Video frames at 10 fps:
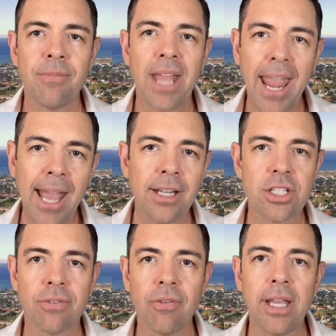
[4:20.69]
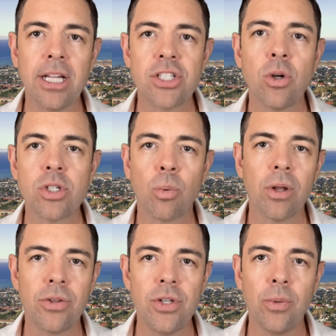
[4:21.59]
and it's free, so it's
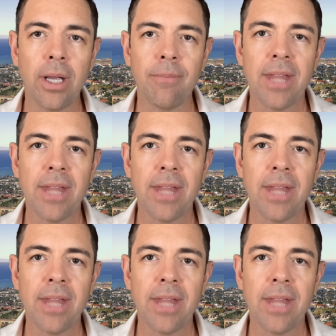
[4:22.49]
worth doing.